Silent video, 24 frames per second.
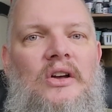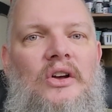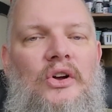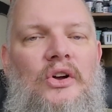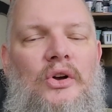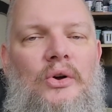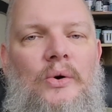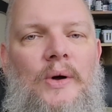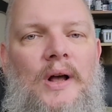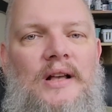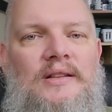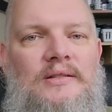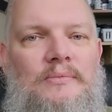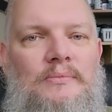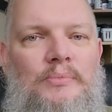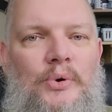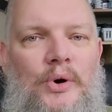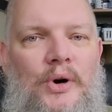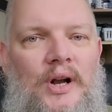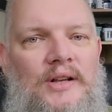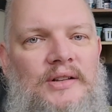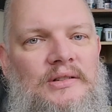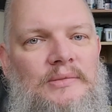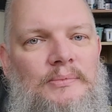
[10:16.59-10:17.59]
who has
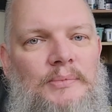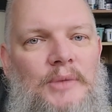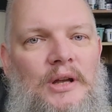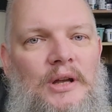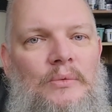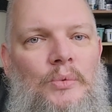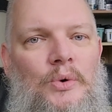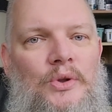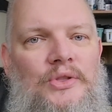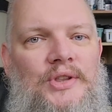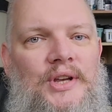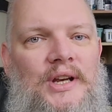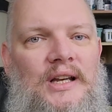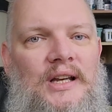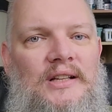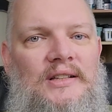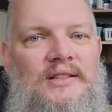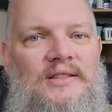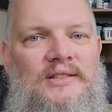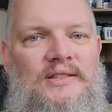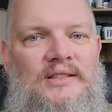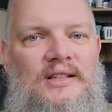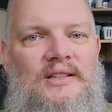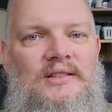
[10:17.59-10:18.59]
impressed me with the
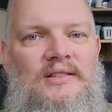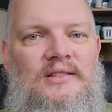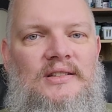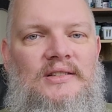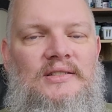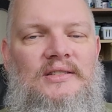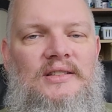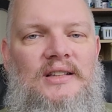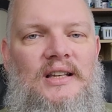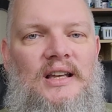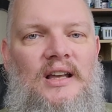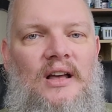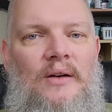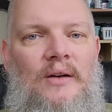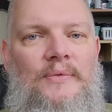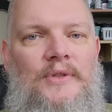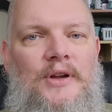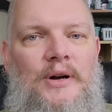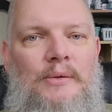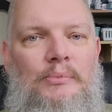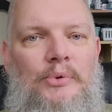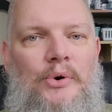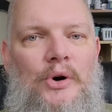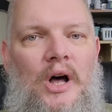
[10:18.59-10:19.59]
consistency of
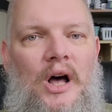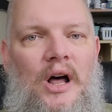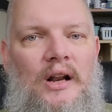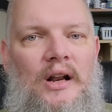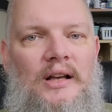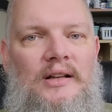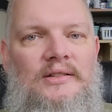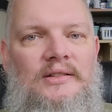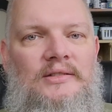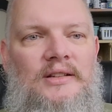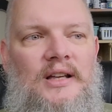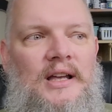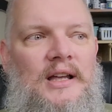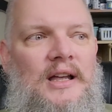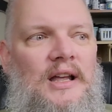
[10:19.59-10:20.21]
their products?